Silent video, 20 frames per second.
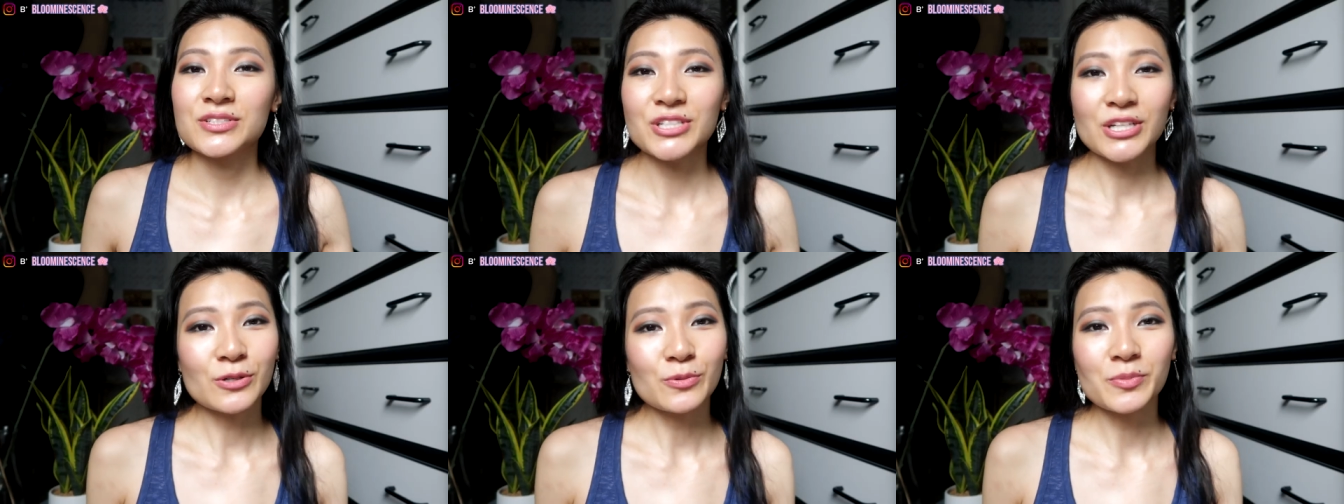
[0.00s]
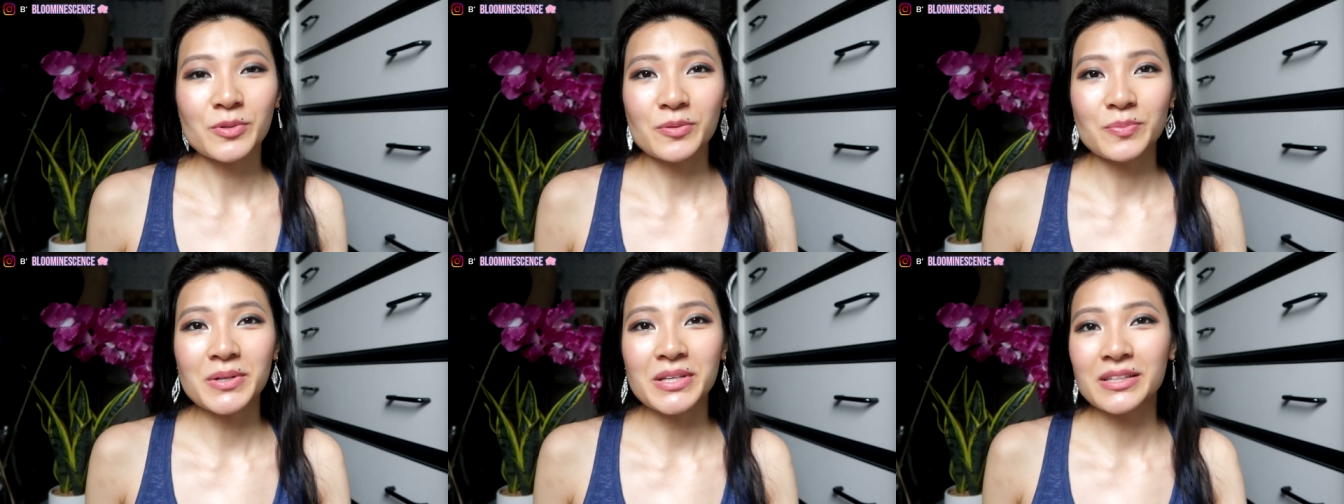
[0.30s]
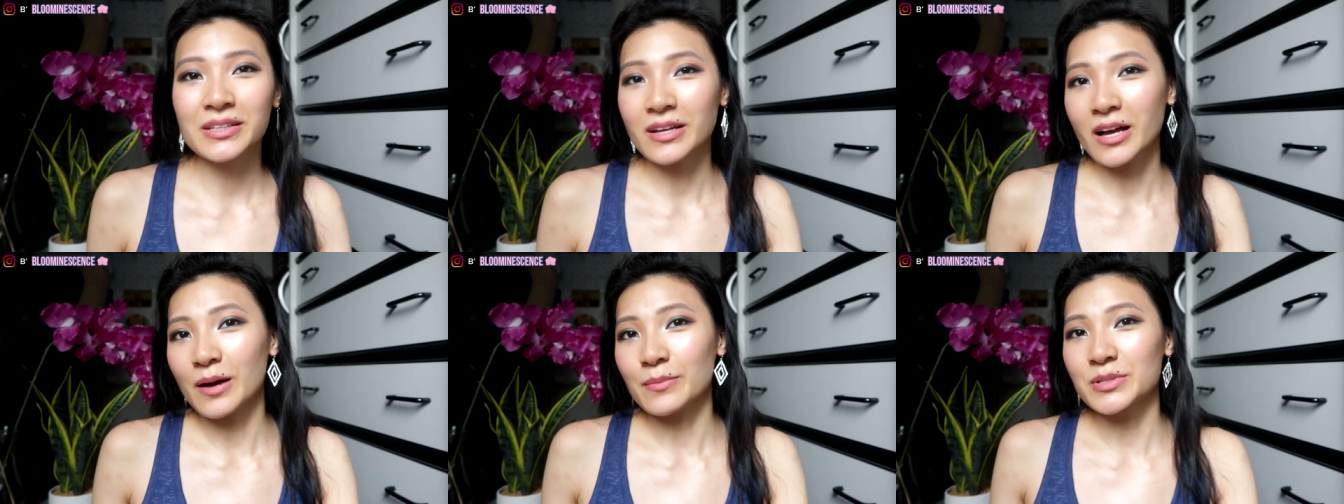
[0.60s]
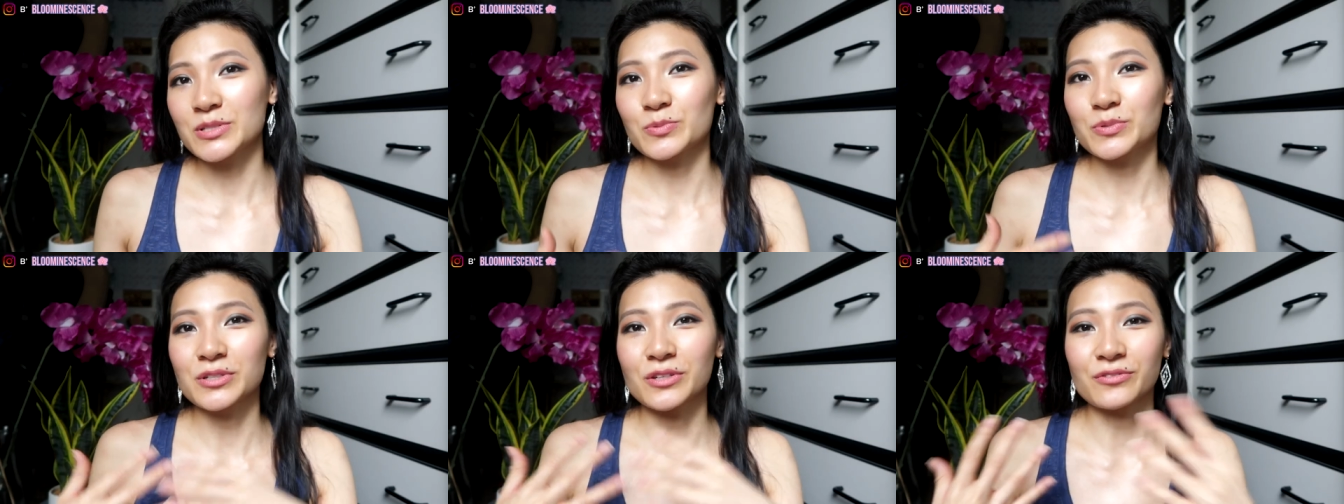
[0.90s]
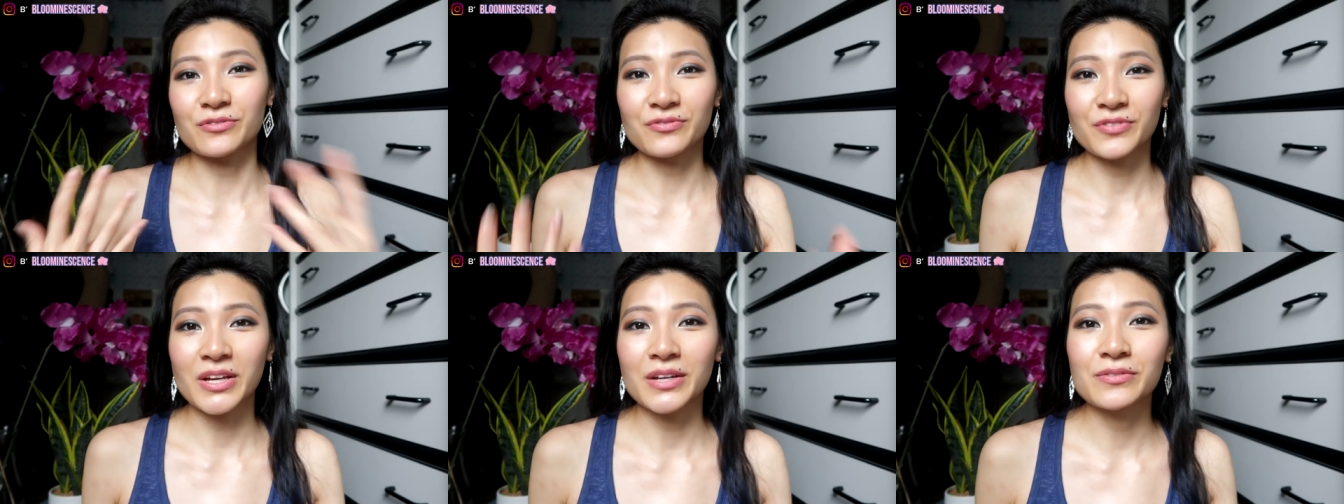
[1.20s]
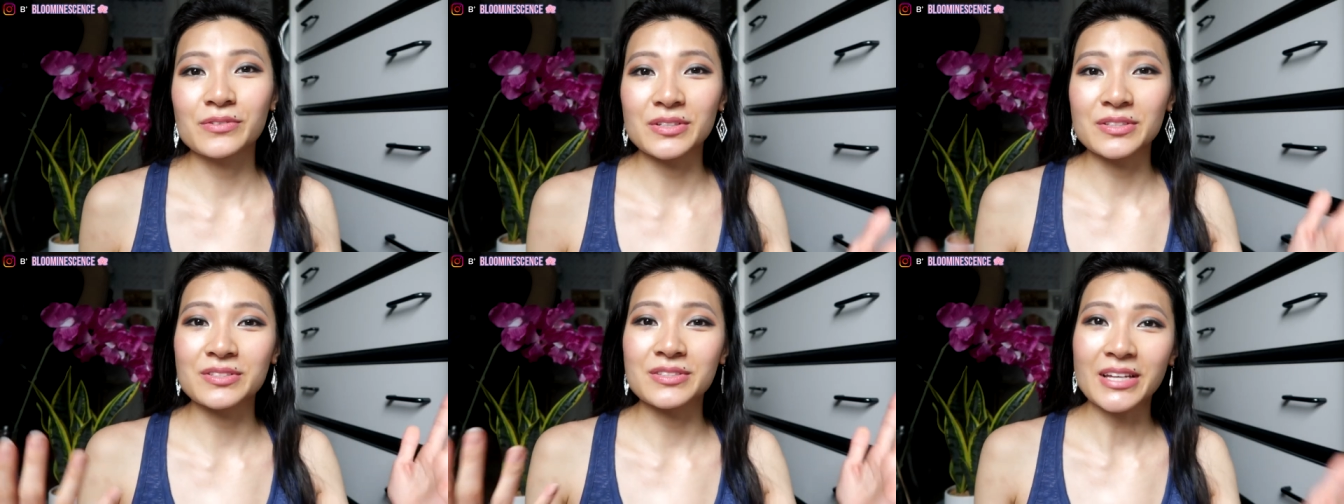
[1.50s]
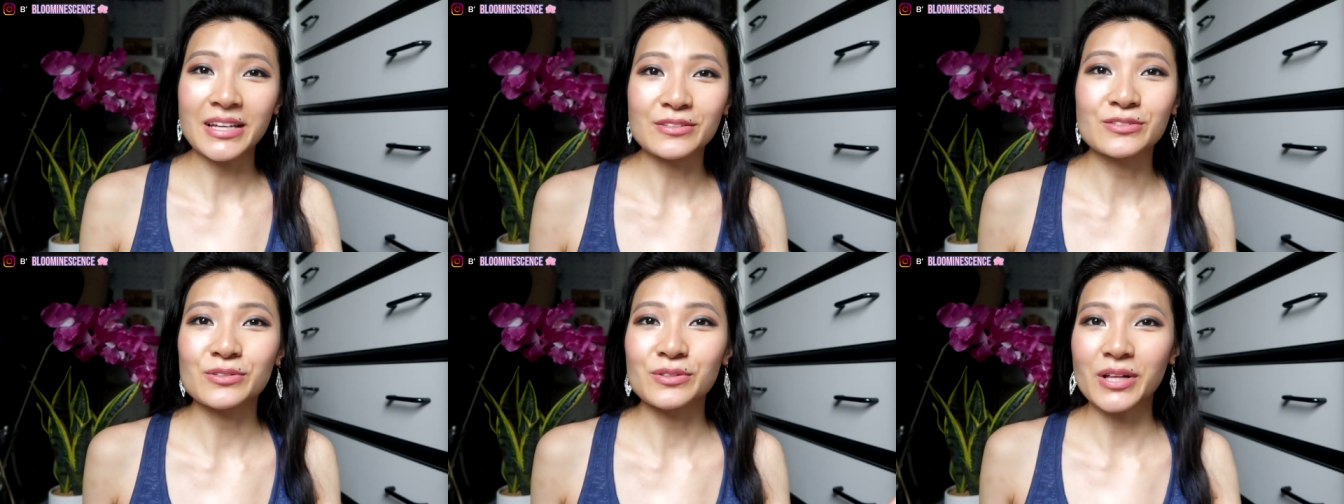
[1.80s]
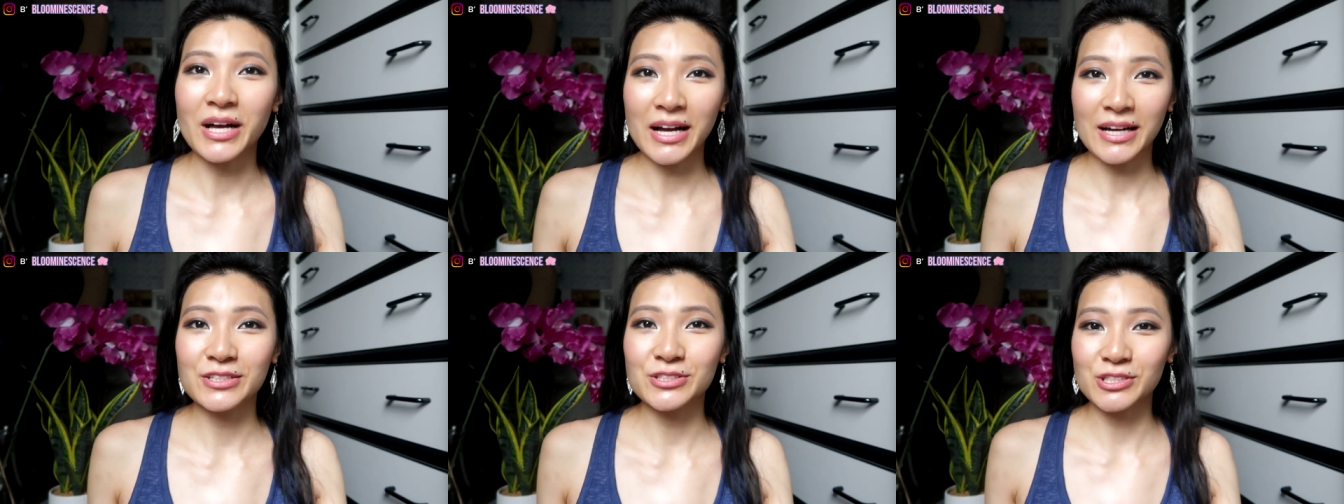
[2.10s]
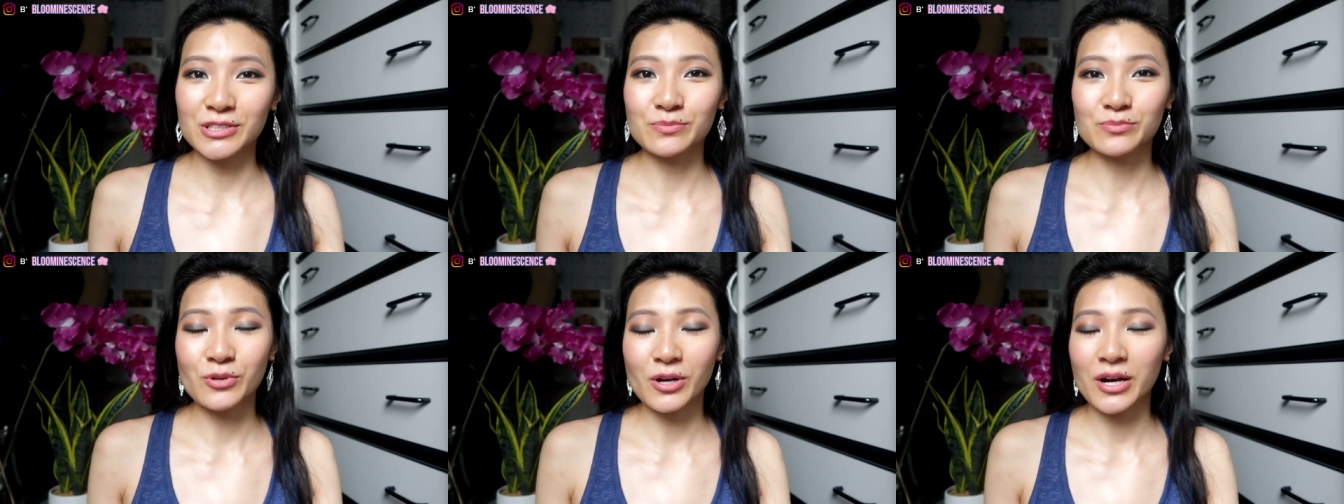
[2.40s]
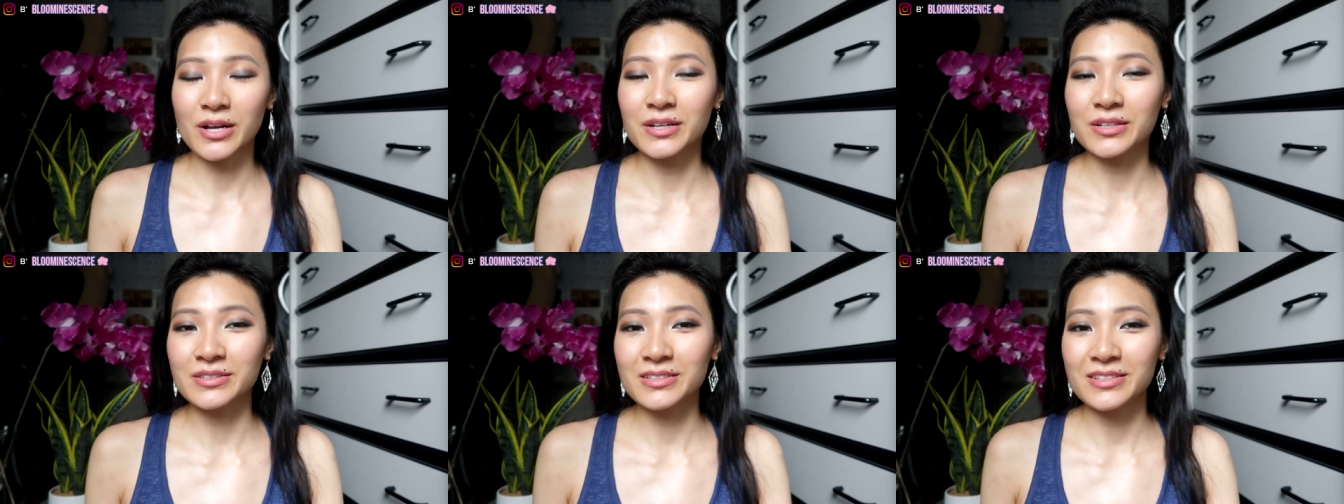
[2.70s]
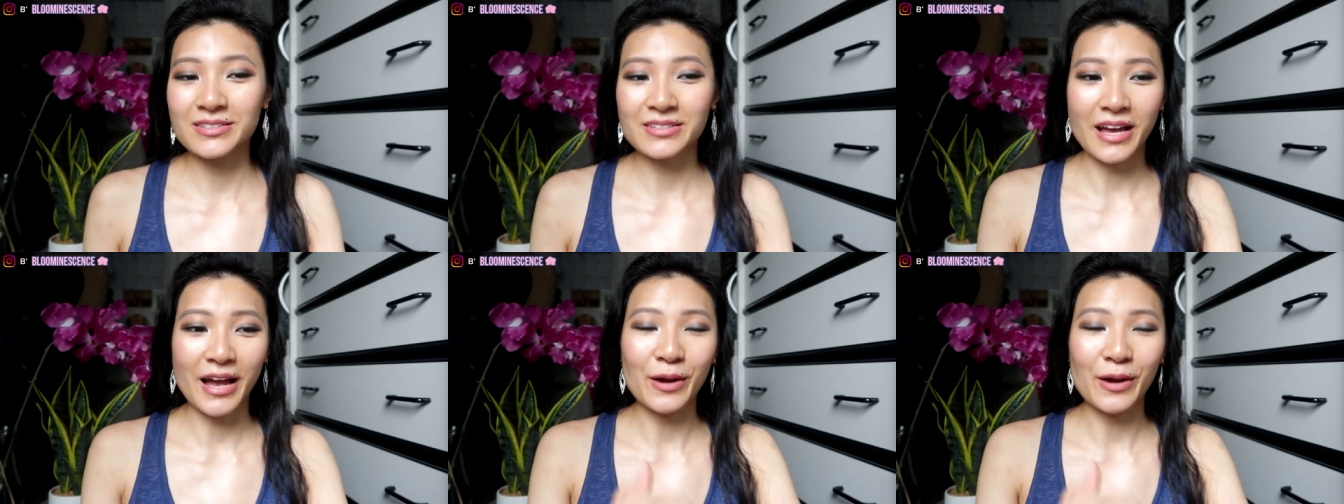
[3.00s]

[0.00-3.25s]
Share with me in the comments what your favorite dental hygiene product is.